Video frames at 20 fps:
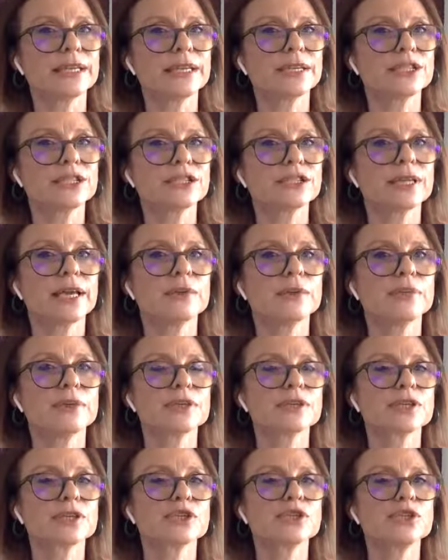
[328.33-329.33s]
and each day
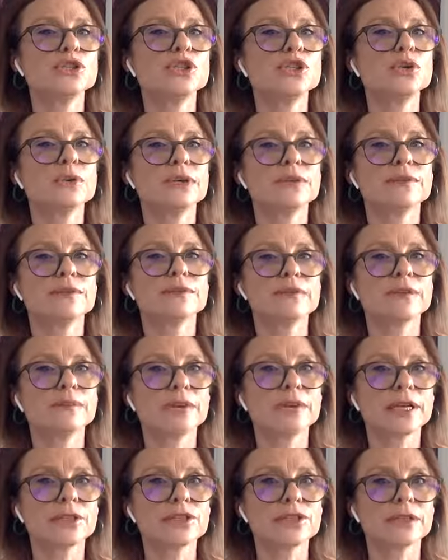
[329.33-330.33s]
brings us new
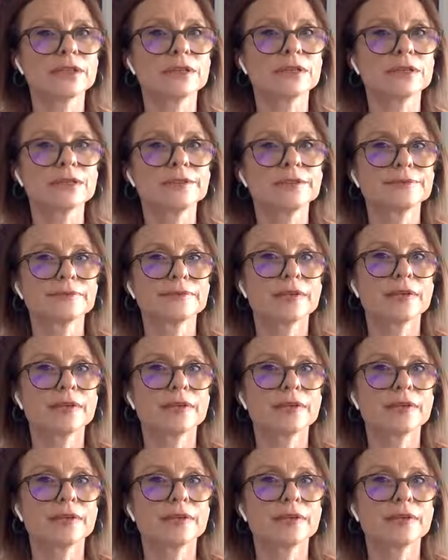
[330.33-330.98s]
information.